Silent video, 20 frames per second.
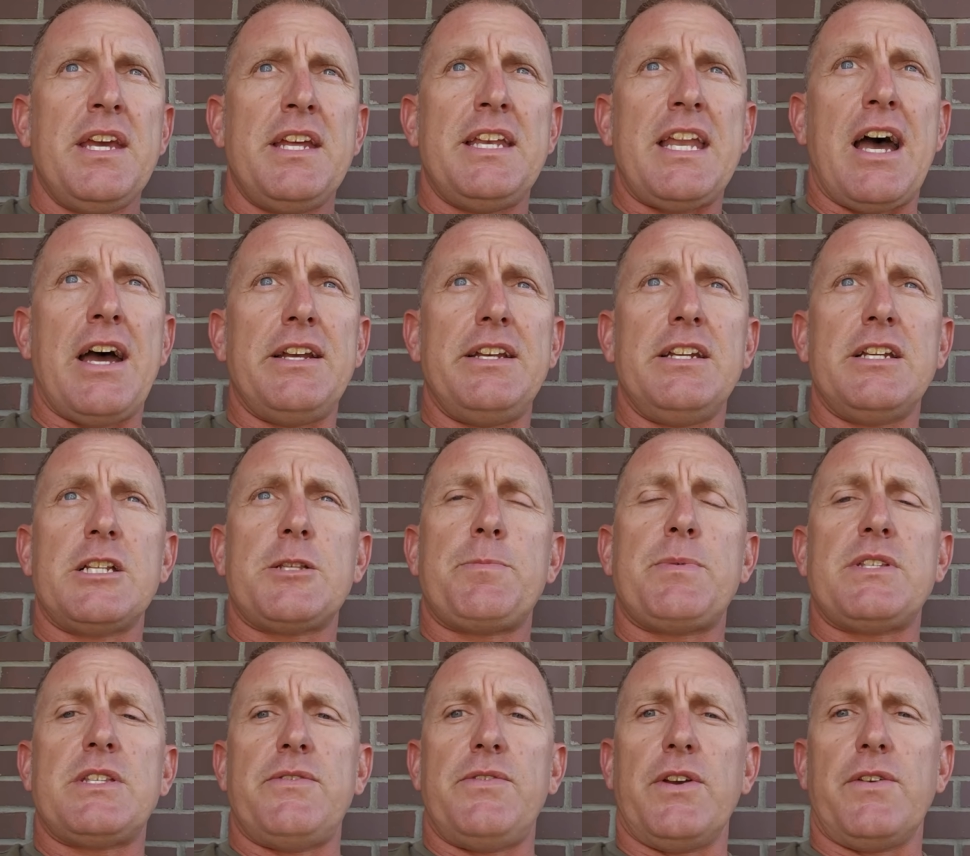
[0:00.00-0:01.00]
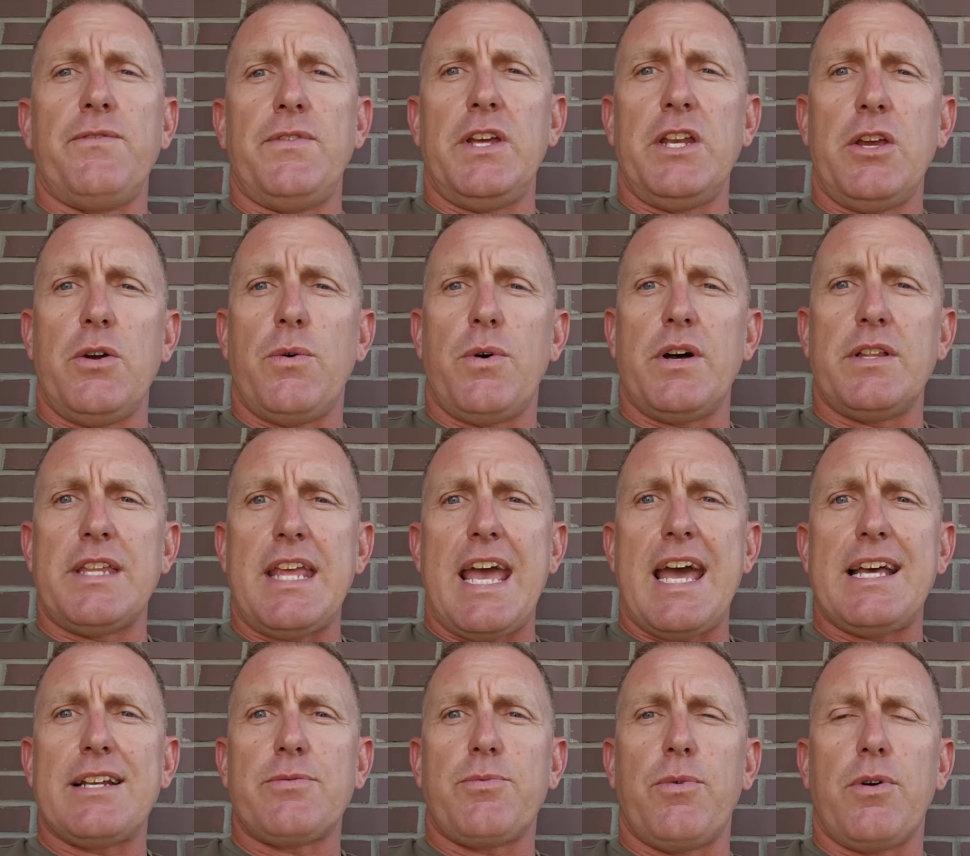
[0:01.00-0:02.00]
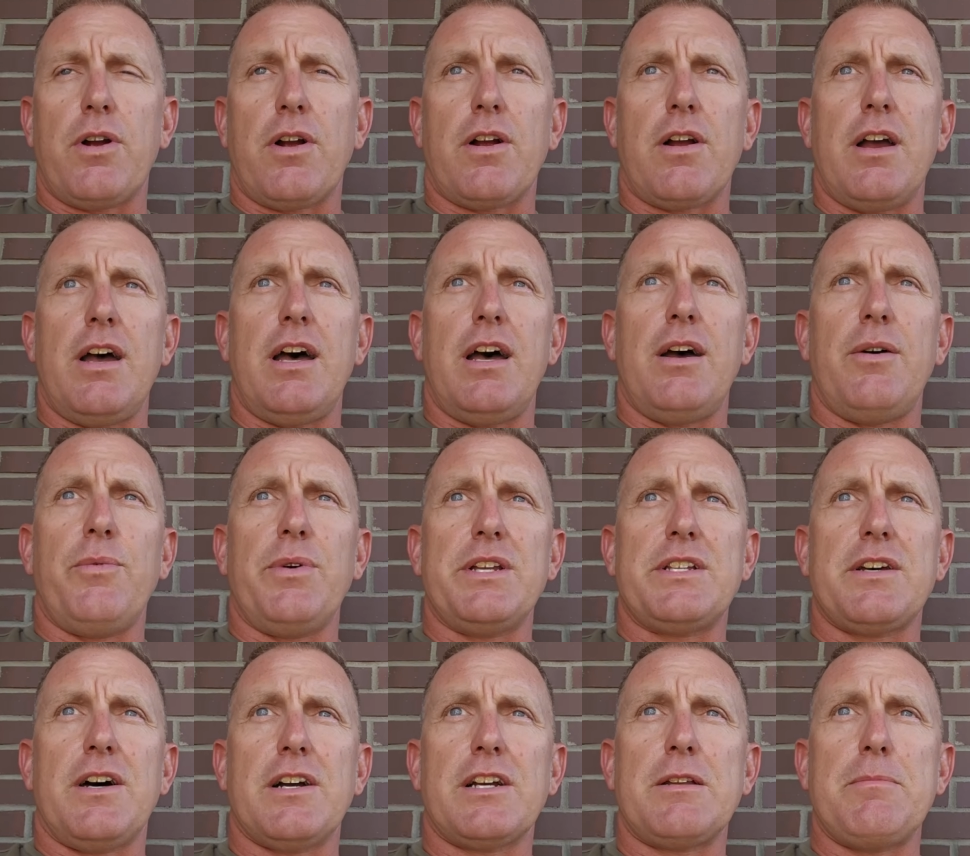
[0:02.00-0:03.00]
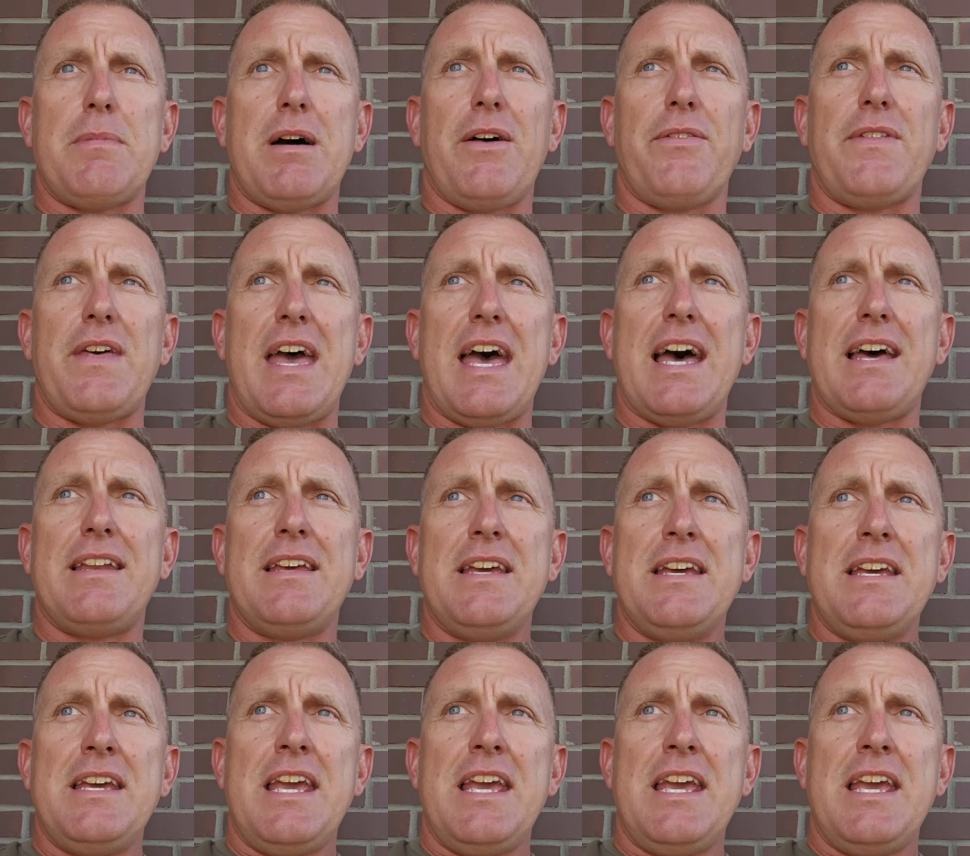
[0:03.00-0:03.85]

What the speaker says: Now, I did a specific video on that where we talked about that,